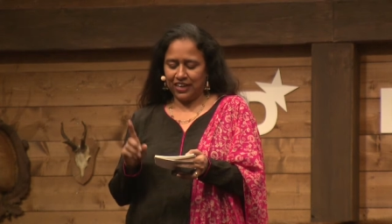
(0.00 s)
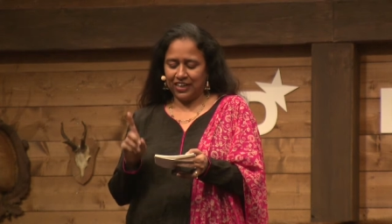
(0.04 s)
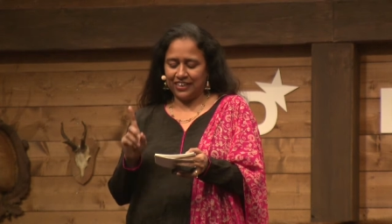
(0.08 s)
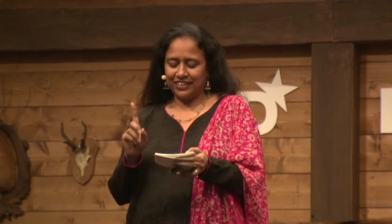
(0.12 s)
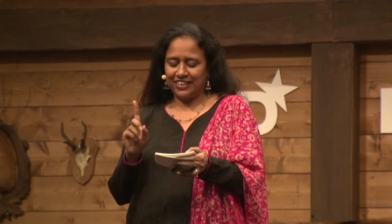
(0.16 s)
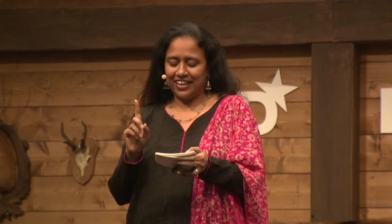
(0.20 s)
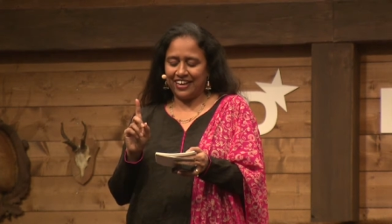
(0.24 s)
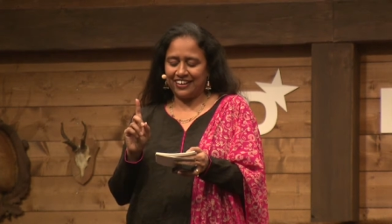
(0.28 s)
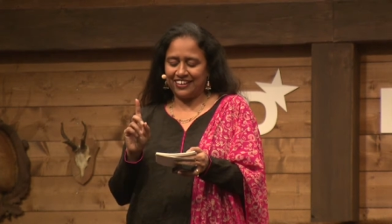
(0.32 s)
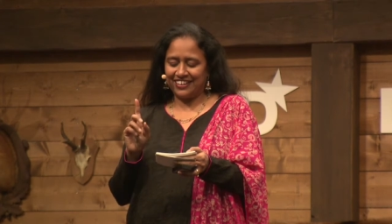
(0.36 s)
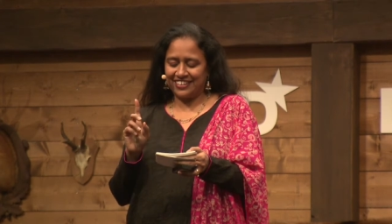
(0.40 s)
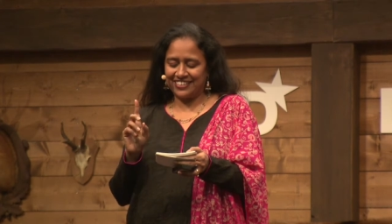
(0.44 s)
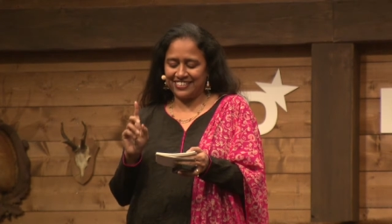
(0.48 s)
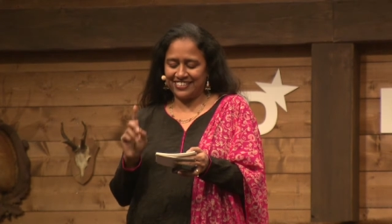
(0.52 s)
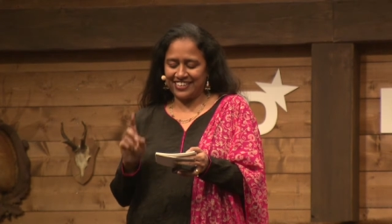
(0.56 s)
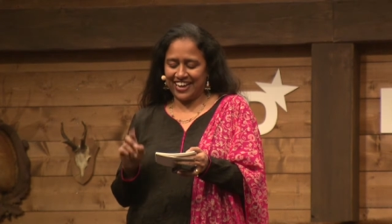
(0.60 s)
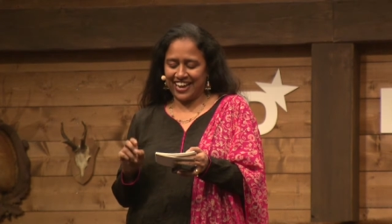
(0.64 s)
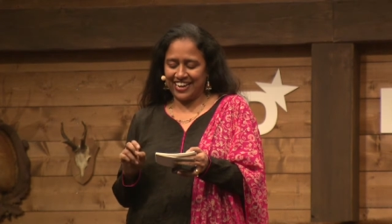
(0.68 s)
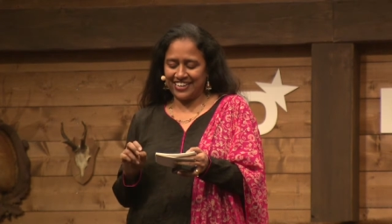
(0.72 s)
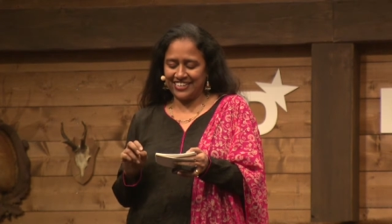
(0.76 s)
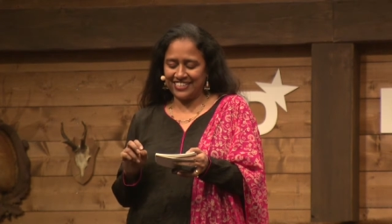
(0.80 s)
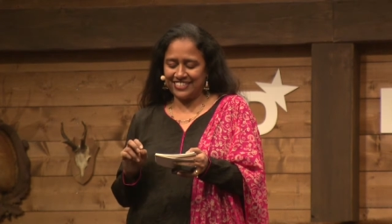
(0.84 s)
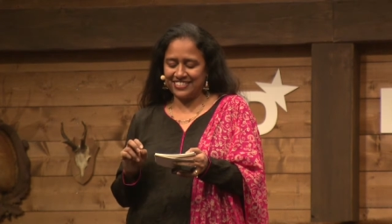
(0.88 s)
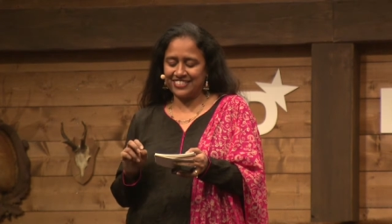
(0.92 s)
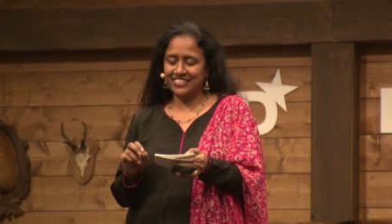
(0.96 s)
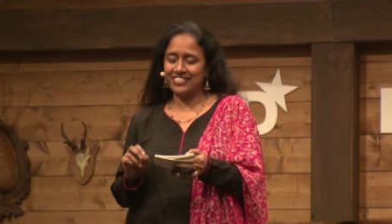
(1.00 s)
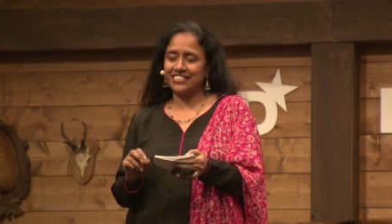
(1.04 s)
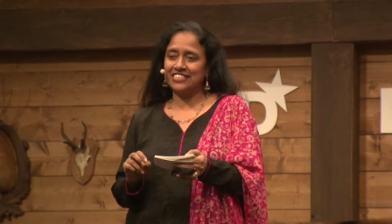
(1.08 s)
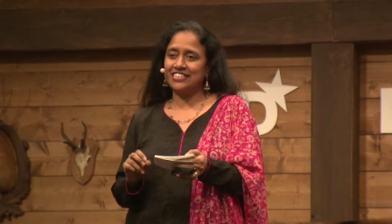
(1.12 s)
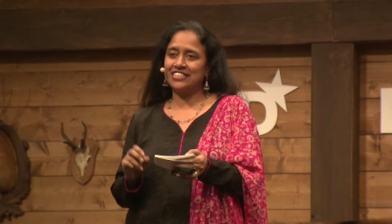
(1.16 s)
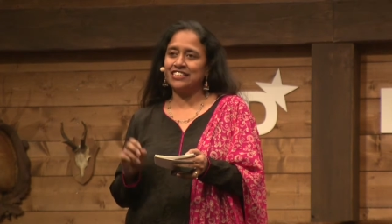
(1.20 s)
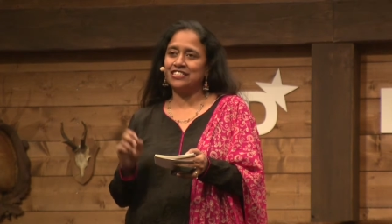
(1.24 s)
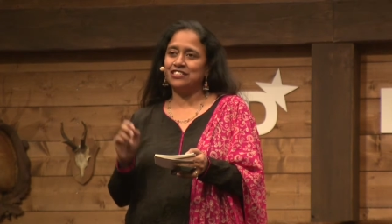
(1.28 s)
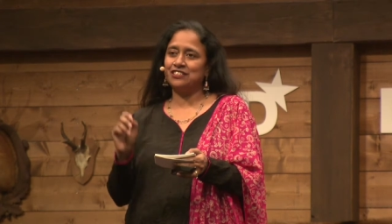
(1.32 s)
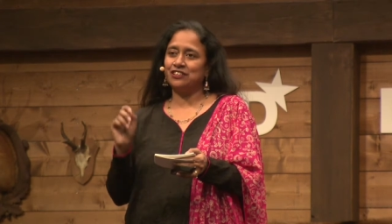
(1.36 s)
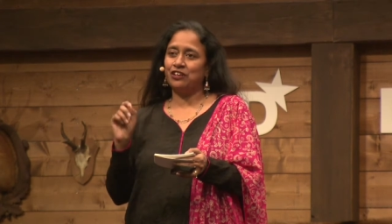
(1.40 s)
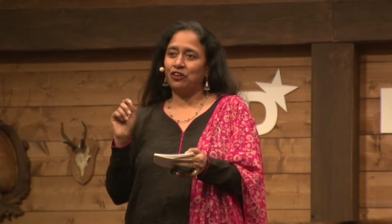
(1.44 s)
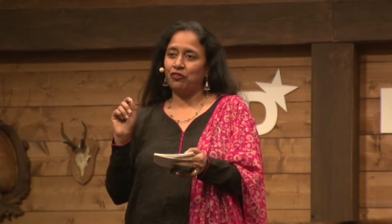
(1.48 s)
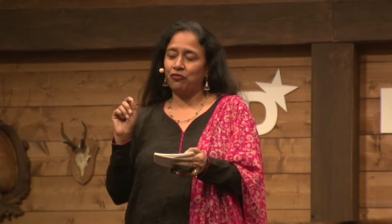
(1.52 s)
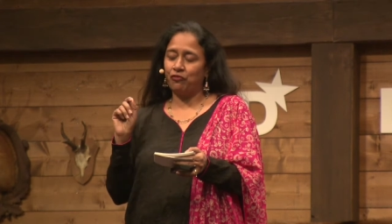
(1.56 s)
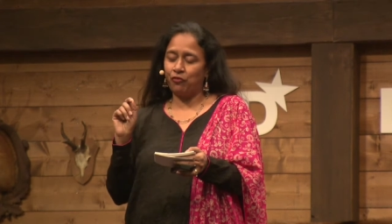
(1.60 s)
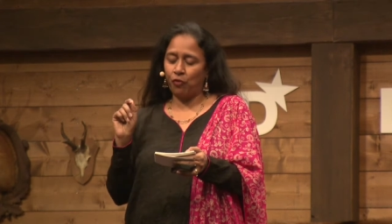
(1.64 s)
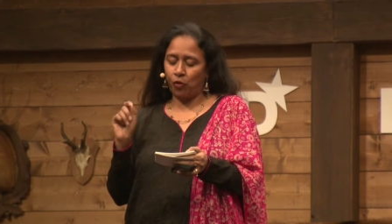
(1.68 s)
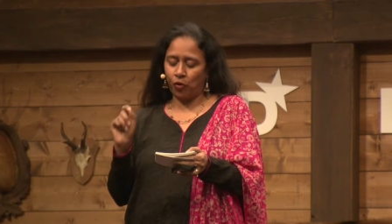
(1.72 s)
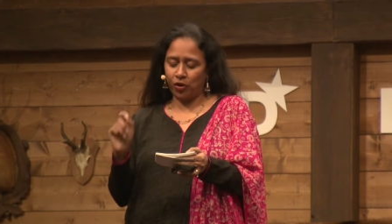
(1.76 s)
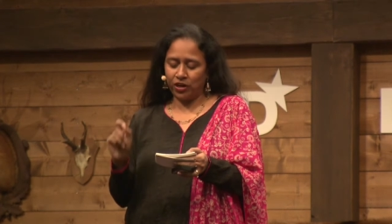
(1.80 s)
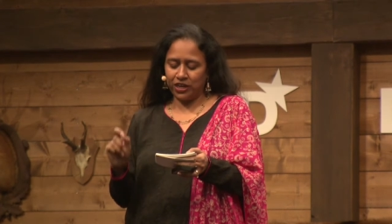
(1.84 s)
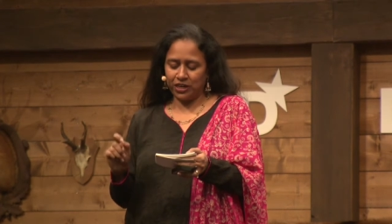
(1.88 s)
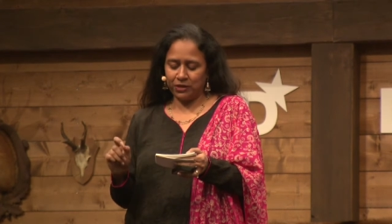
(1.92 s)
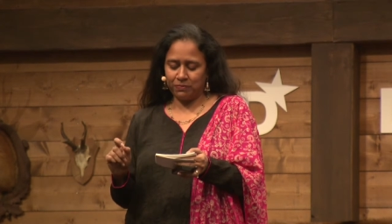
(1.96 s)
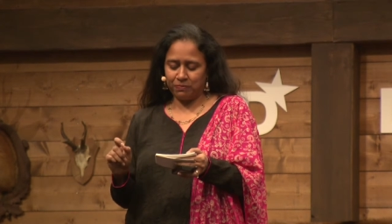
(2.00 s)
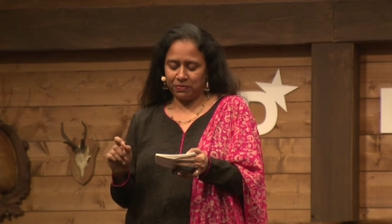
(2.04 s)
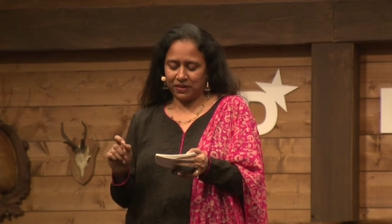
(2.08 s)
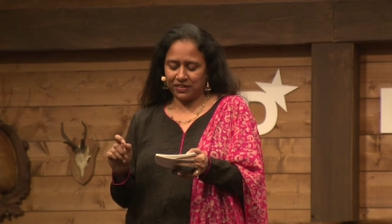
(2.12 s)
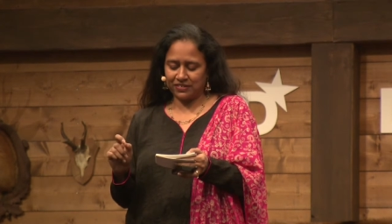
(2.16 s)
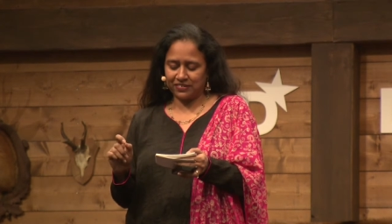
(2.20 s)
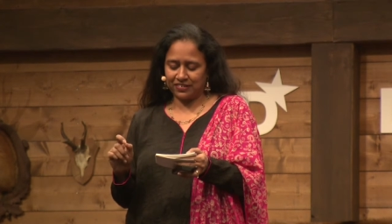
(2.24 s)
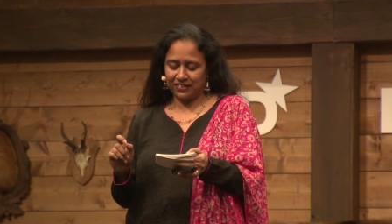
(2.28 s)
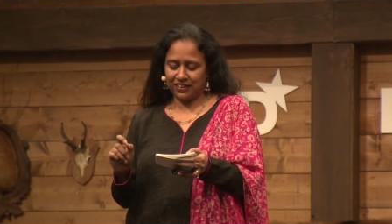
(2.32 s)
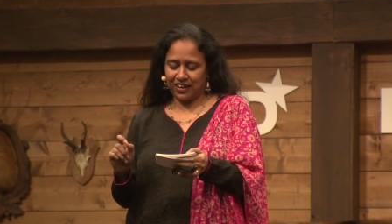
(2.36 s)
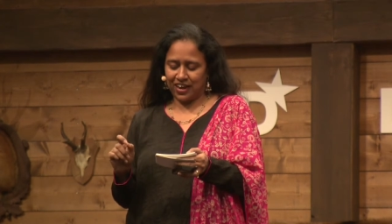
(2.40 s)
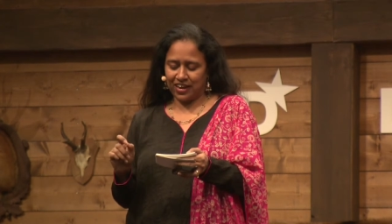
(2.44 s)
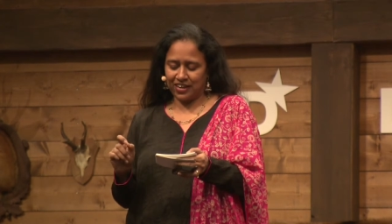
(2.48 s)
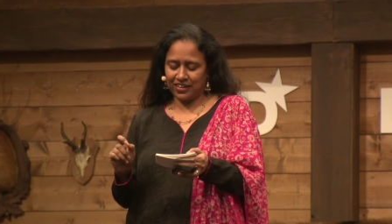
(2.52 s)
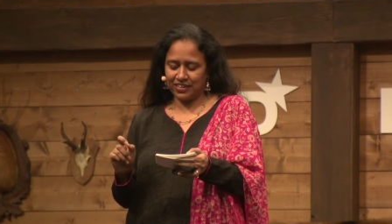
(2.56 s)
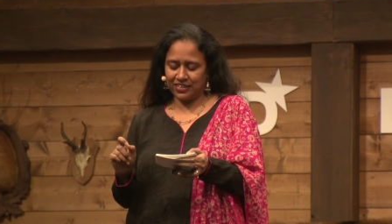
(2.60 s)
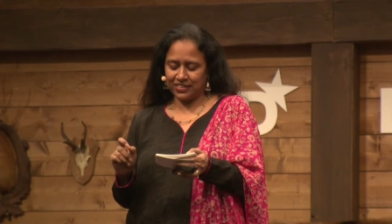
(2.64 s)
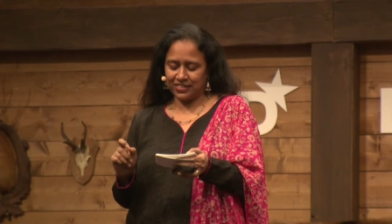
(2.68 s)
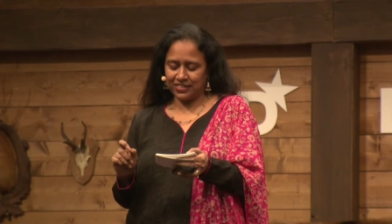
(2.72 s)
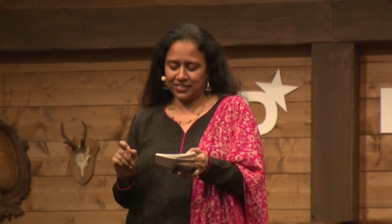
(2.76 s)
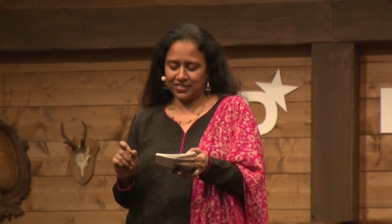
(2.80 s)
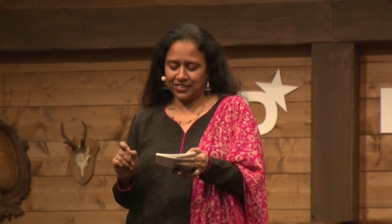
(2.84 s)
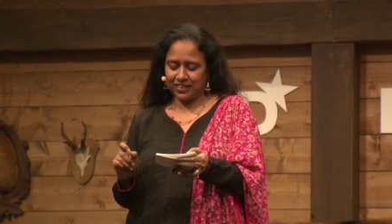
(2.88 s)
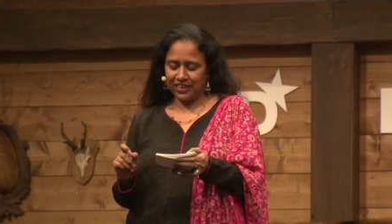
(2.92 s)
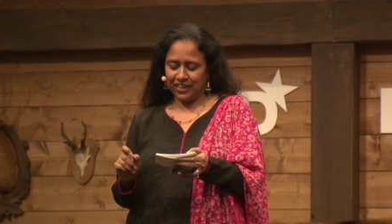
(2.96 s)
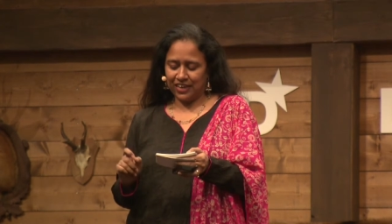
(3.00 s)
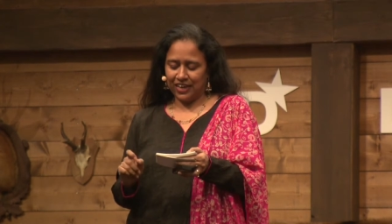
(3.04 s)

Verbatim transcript: They are in 10 cities, 40 plus clients.